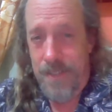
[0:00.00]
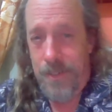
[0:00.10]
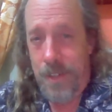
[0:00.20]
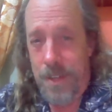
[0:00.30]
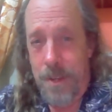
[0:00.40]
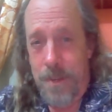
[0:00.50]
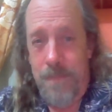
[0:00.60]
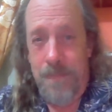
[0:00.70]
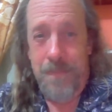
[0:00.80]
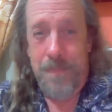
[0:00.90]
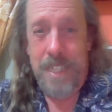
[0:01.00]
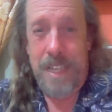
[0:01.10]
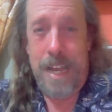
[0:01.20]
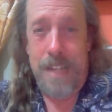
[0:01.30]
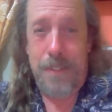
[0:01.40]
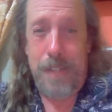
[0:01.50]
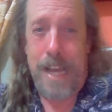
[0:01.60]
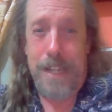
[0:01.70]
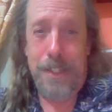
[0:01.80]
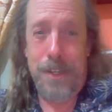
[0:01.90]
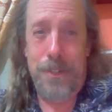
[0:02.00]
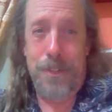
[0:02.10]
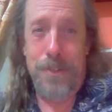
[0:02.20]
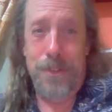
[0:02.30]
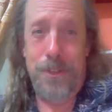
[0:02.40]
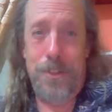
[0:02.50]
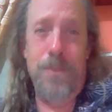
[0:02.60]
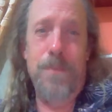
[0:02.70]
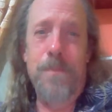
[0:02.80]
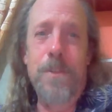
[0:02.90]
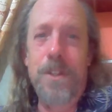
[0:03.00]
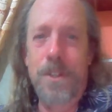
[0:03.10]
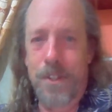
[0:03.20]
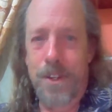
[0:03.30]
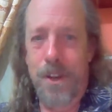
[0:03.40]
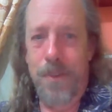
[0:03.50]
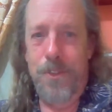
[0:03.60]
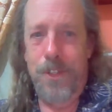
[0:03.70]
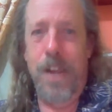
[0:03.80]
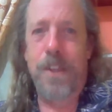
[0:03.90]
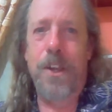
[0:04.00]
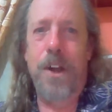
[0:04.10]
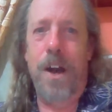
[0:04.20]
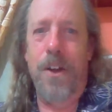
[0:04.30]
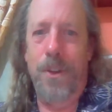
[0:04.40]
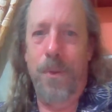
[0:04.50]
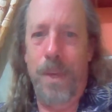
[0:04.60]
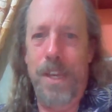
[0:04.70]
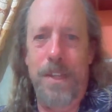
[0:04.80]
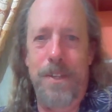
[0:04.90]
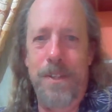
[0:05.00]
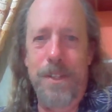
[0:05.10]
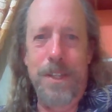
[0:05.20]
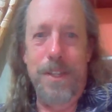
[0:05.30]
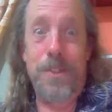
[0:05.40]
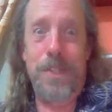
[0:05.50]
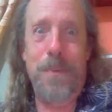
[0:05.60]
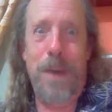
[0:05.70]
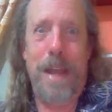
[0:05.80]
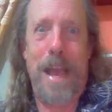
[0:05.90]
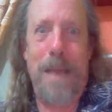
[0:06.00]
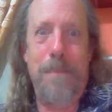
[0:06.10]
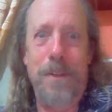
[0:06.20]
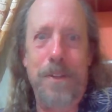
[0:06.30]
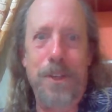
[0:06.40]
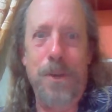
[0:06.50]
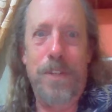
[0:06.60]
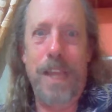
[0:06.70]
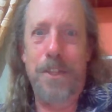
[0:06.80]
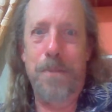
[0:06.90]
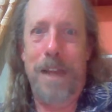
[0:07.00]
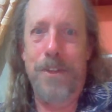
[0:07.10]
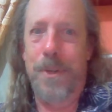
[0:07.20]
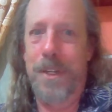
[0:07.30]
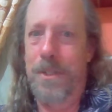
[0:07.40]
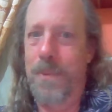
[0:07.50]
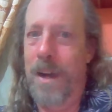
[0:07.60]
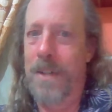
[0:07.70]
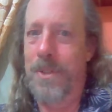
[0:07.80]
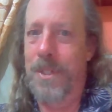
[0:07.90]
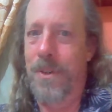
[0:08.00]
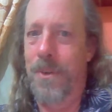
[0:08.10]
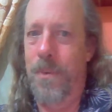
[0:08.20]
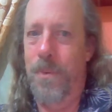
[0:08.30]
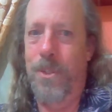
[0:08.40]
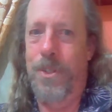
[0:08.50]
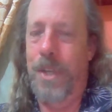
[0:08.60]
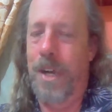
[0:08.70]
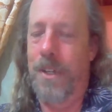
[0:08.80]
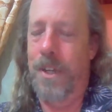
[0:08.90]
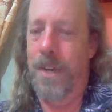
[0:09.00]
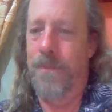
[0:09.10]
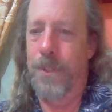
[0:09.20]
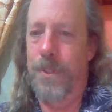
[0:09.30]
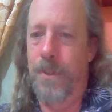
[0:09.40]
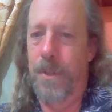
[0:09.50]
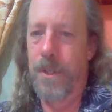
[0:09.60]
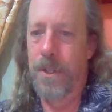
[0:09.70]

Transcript: So I decided to go, chunk it all in the wind and see what happened. Go chase my dreams while I still was young enough to.